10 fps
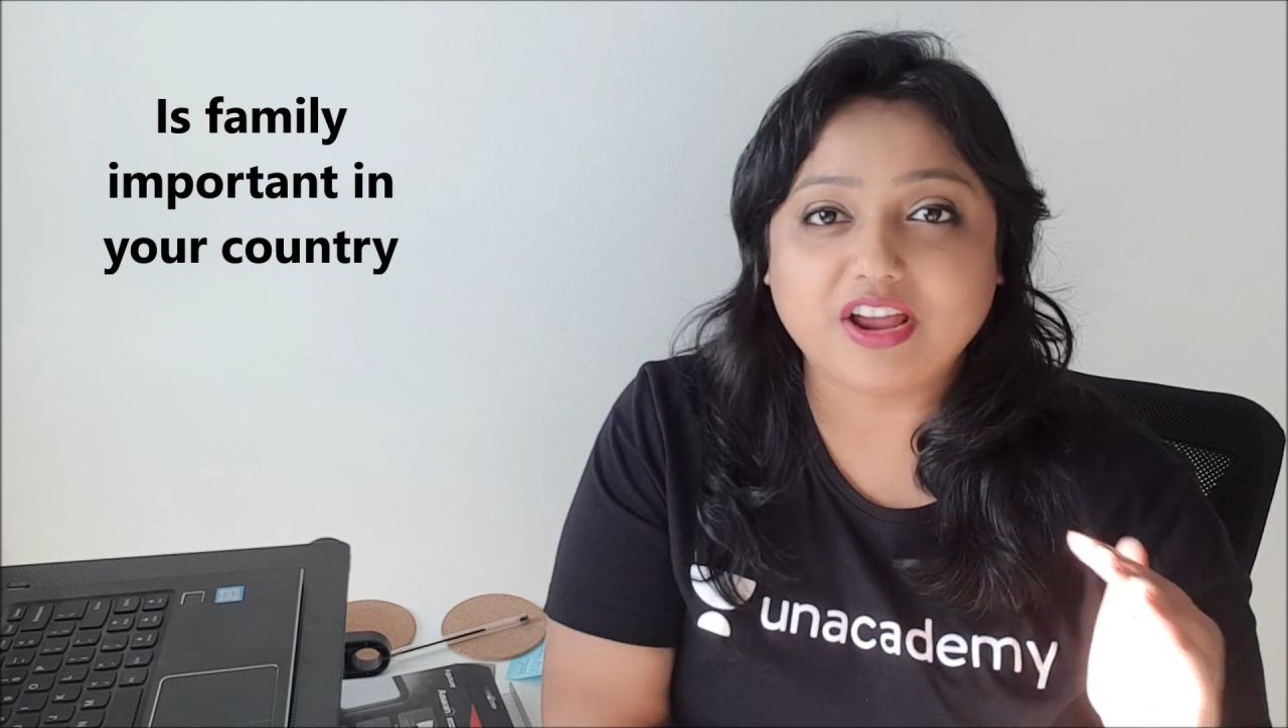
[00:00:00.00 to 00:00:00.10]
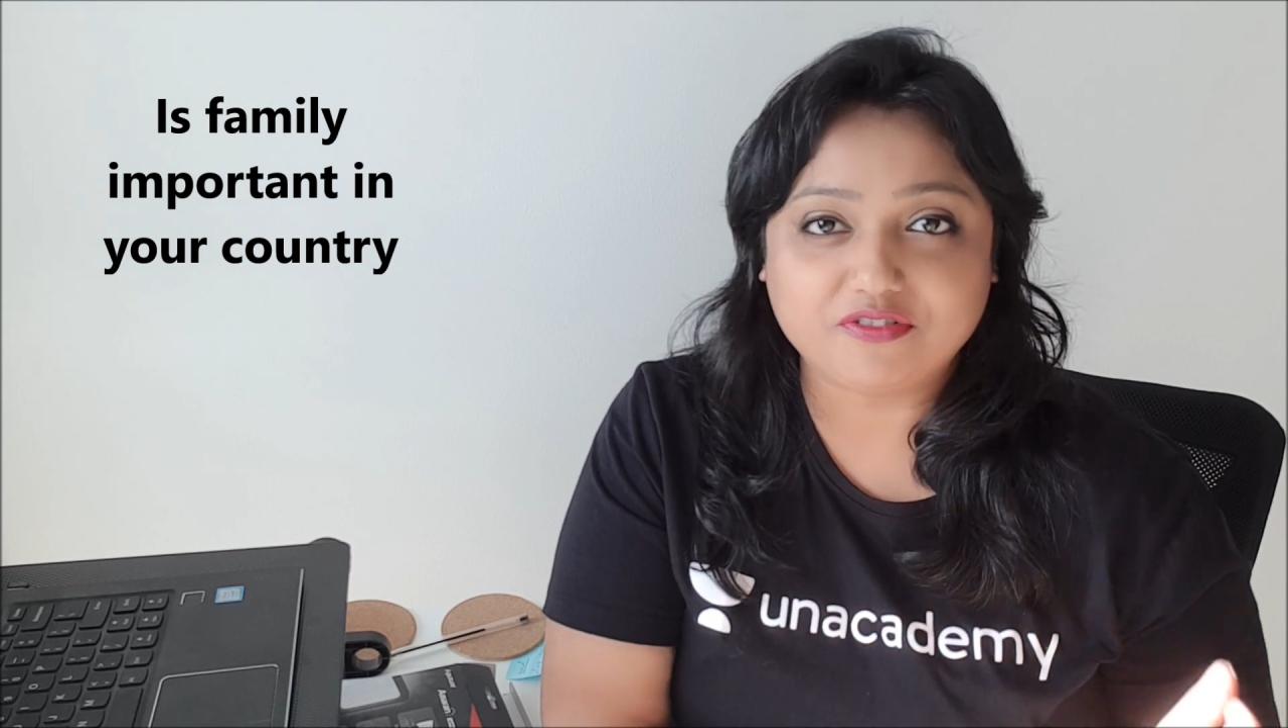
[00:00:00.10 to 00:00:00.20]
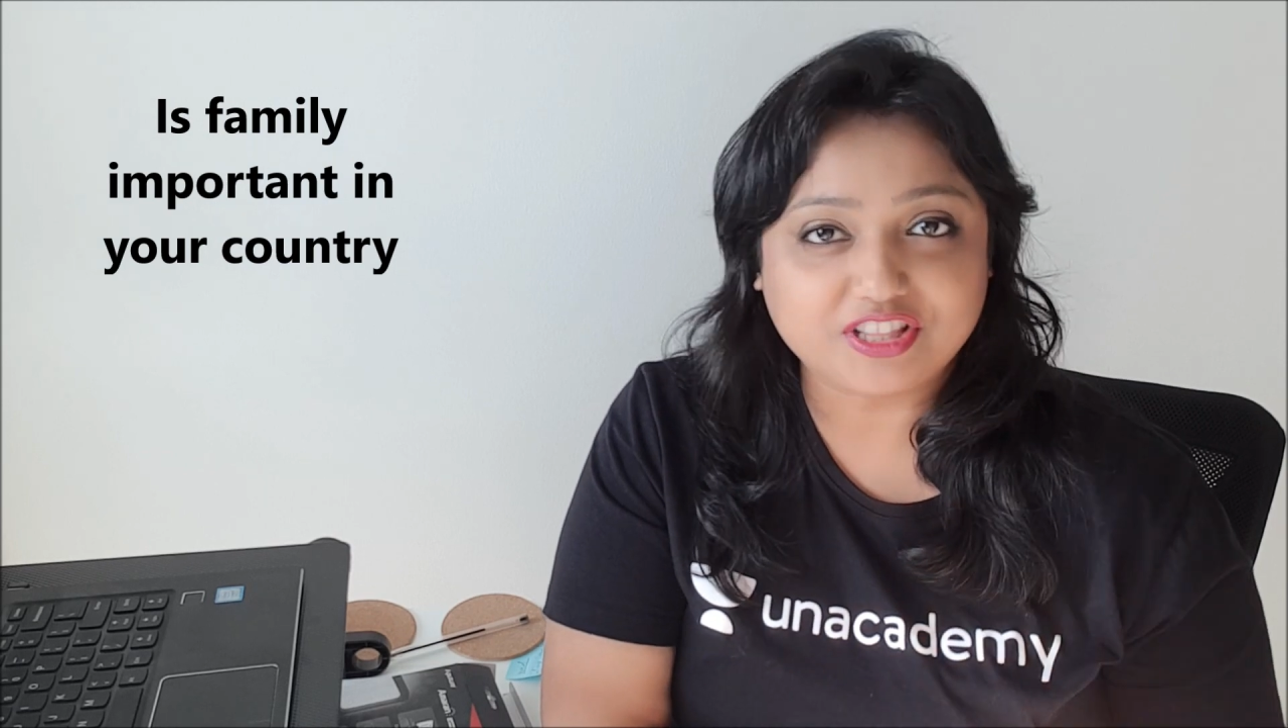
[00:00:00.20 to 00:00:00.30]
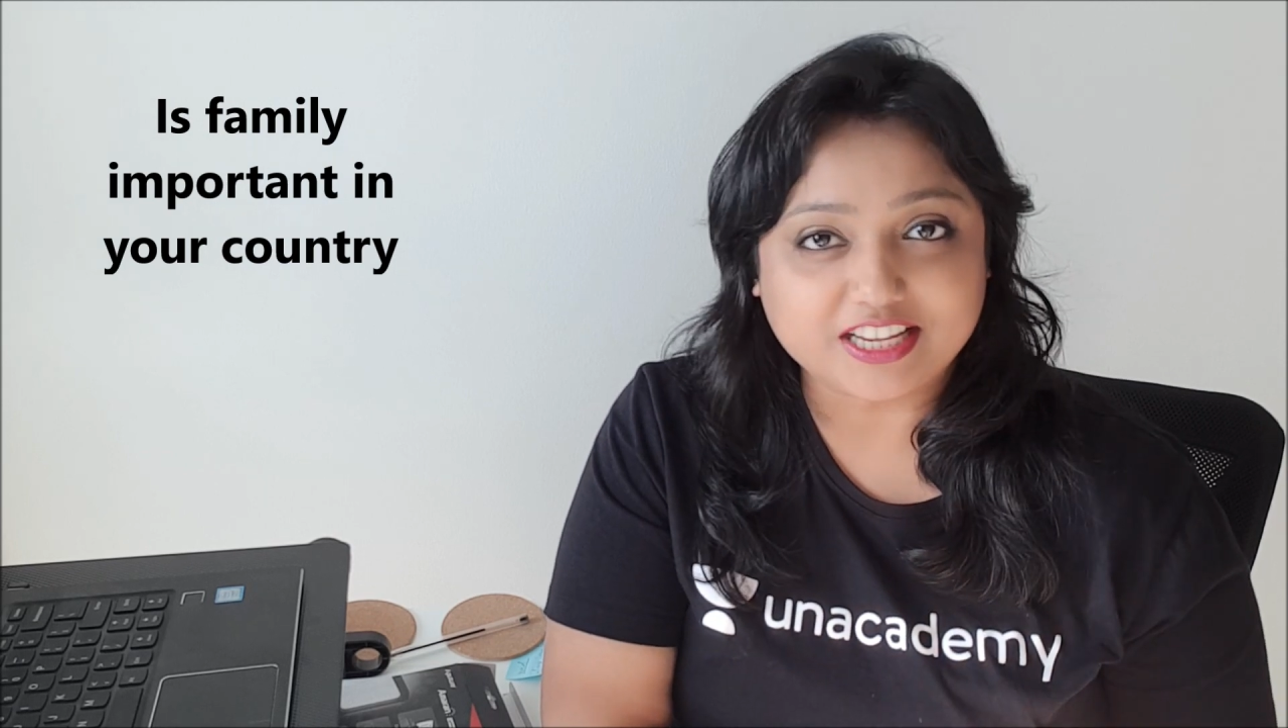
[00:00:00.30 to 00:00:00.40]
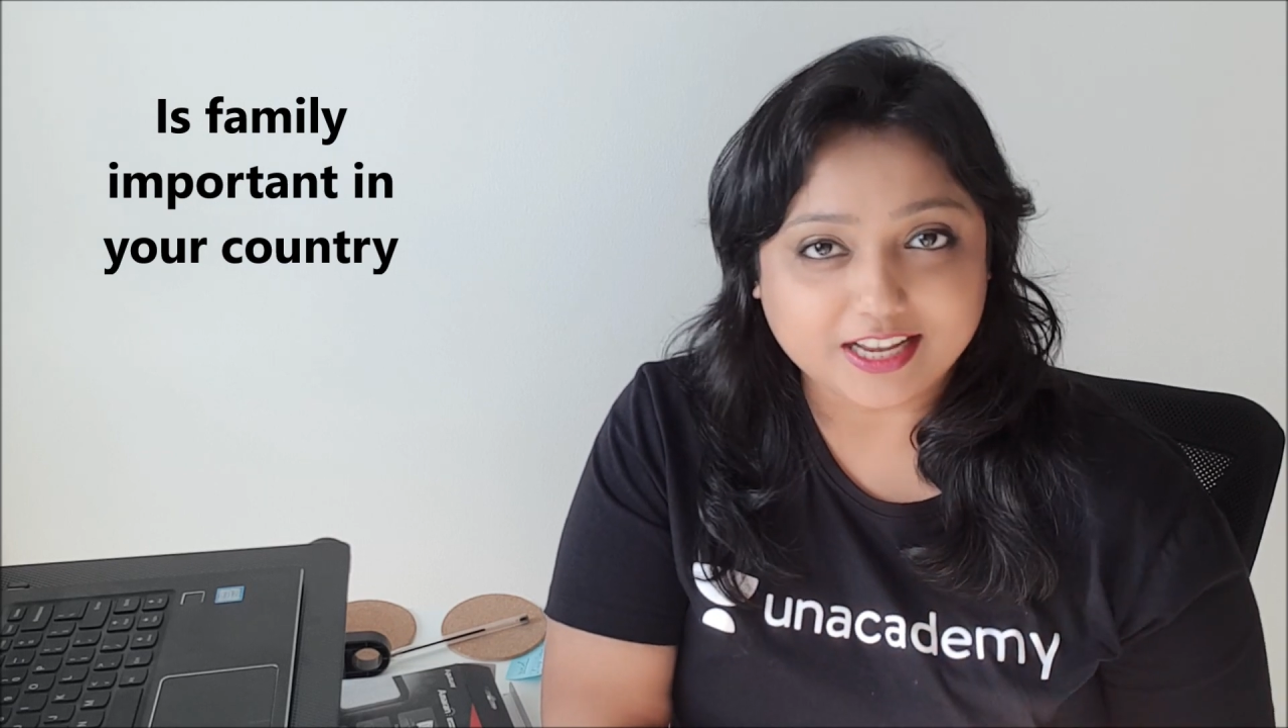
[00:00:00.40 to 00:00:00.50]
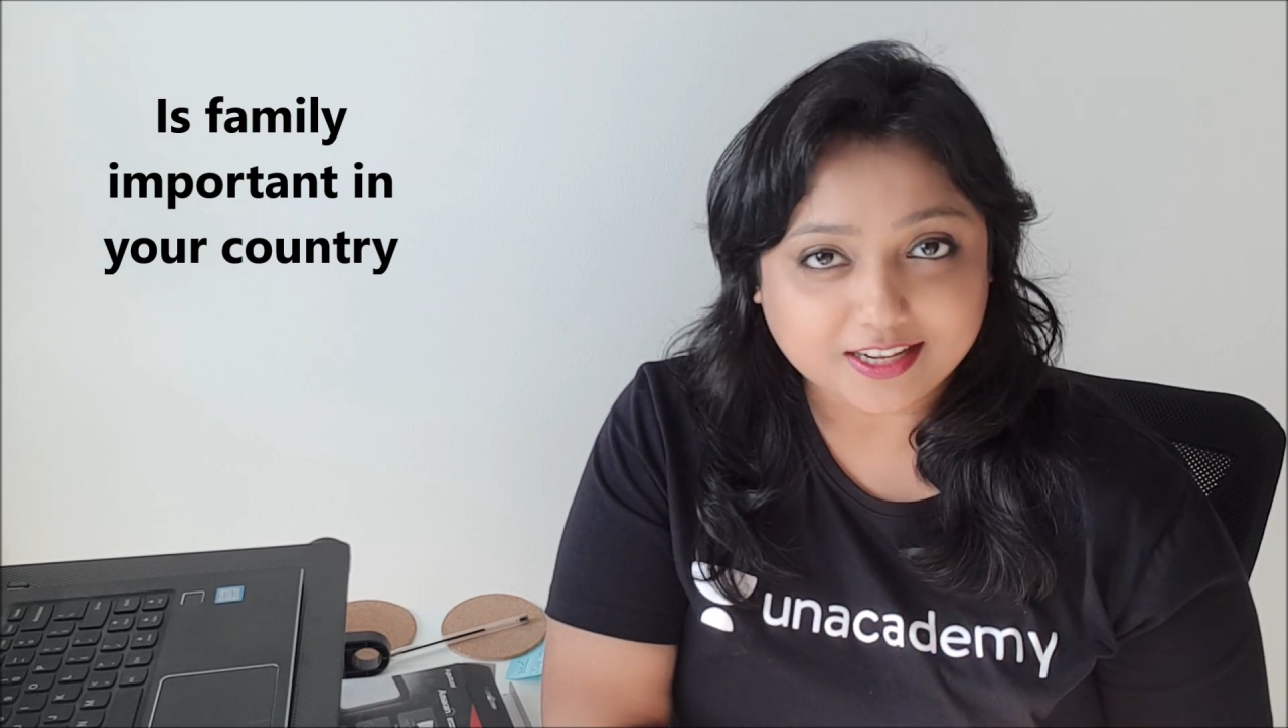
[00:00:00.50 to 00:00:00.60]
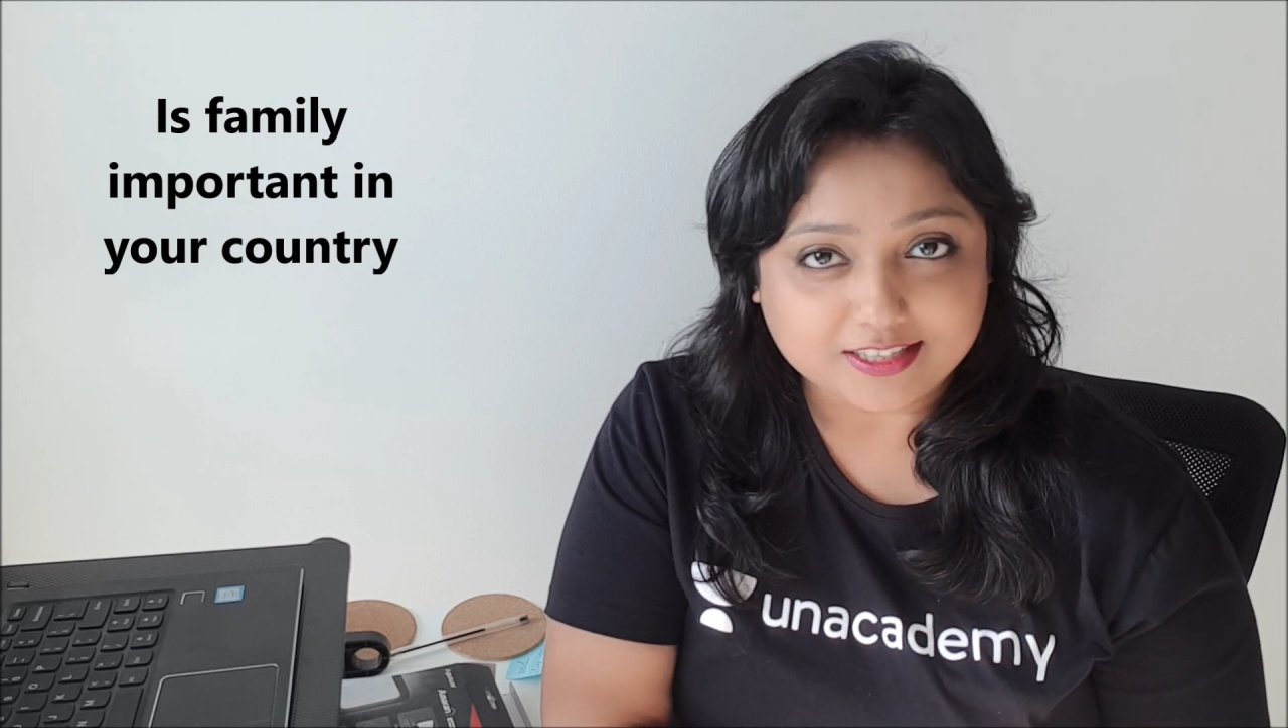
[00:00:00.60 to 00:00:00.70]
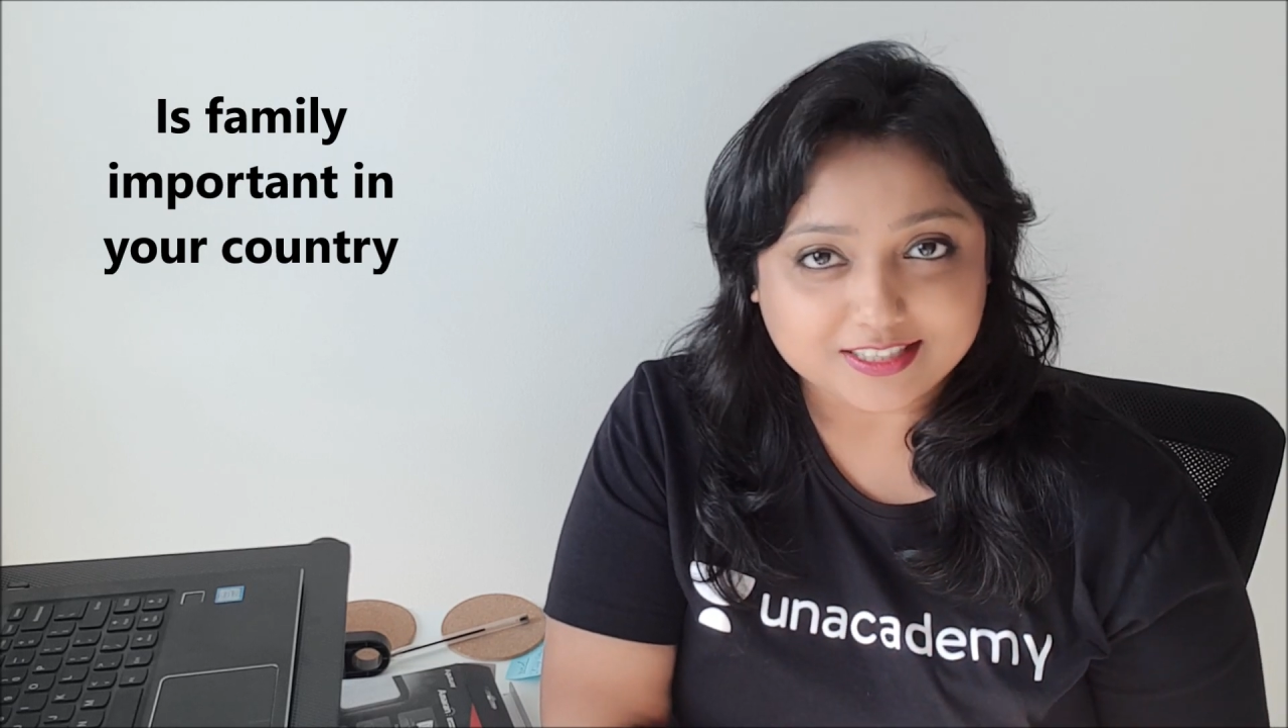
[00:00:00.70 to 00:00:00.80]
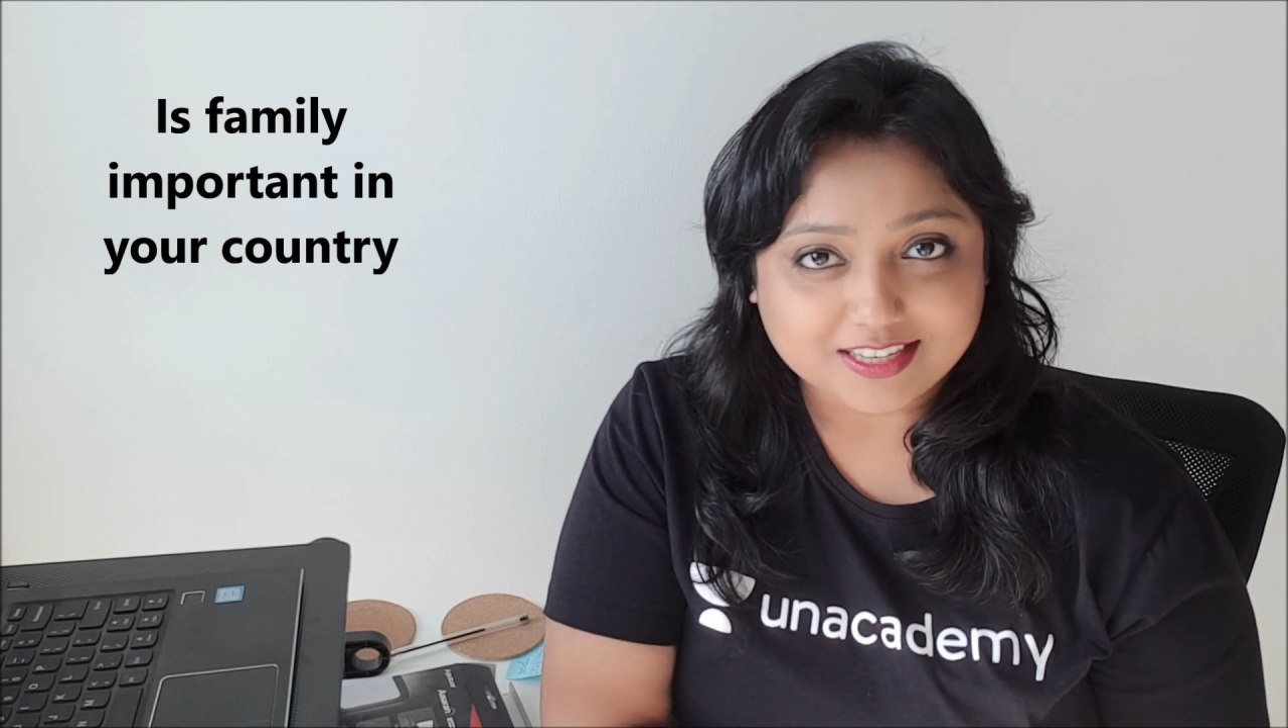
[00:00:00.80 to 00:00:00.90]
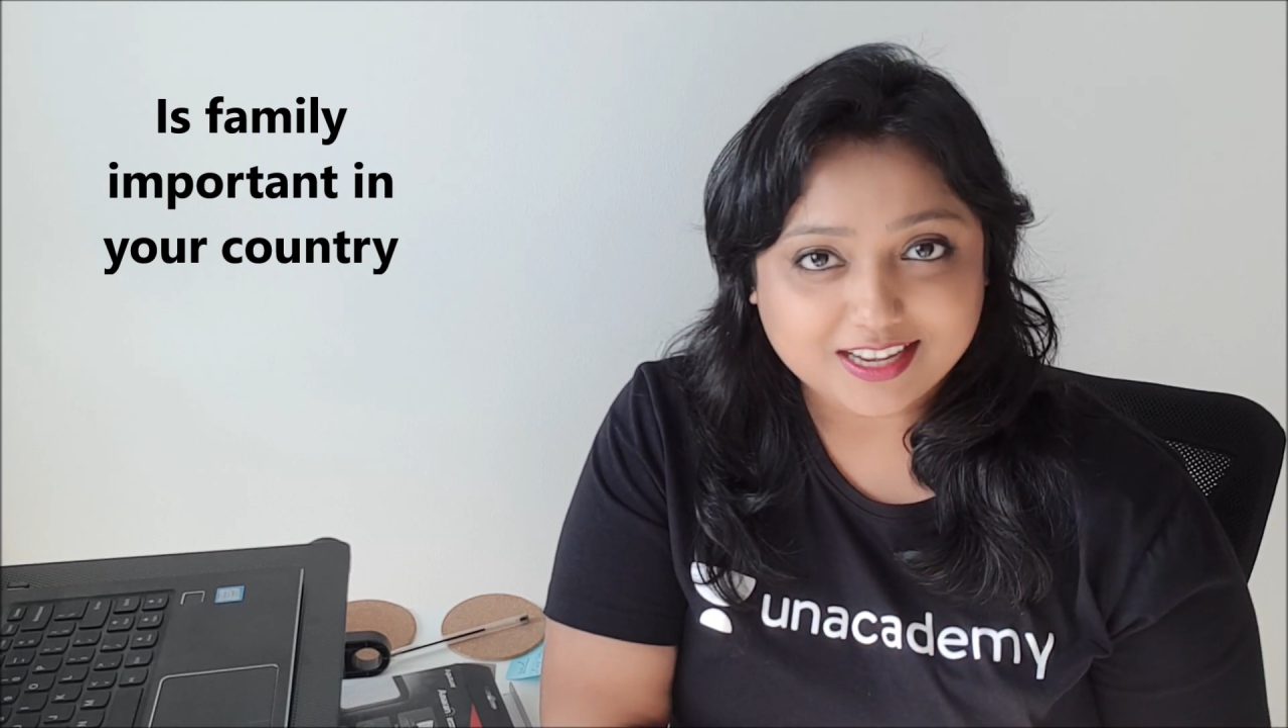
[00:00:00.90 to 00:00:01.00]
everything
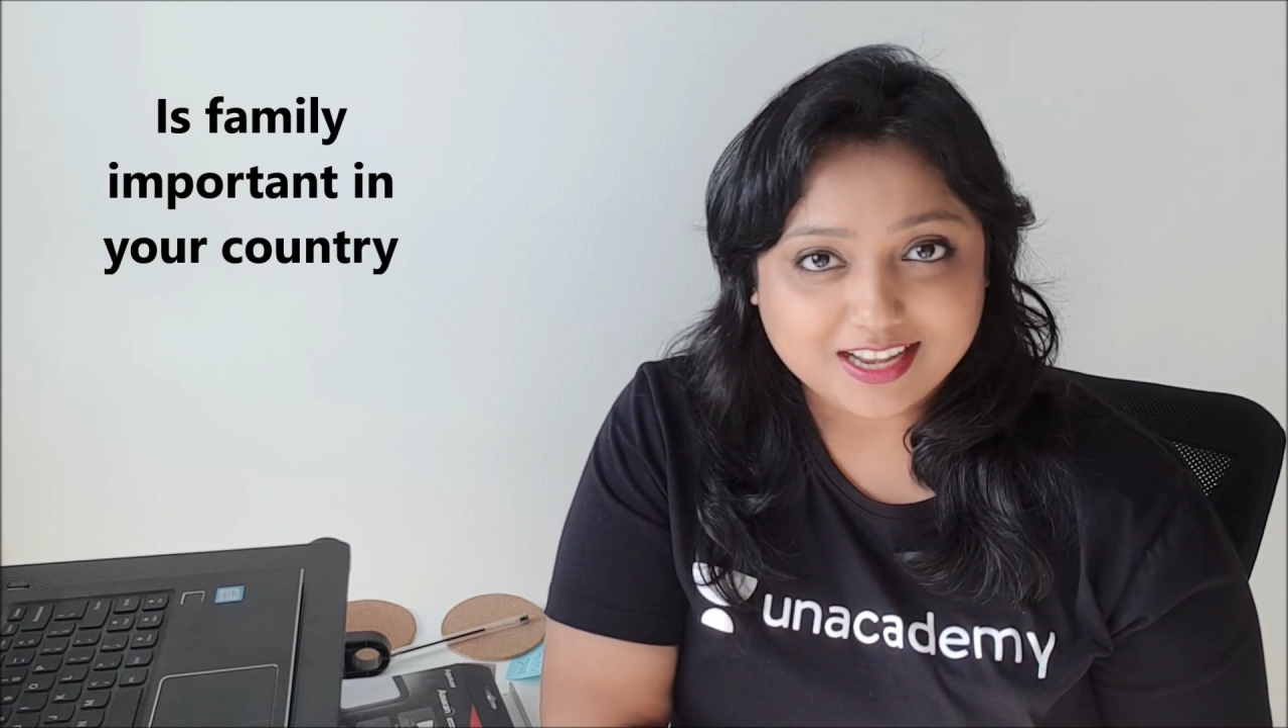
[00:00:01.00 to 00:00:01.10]
else.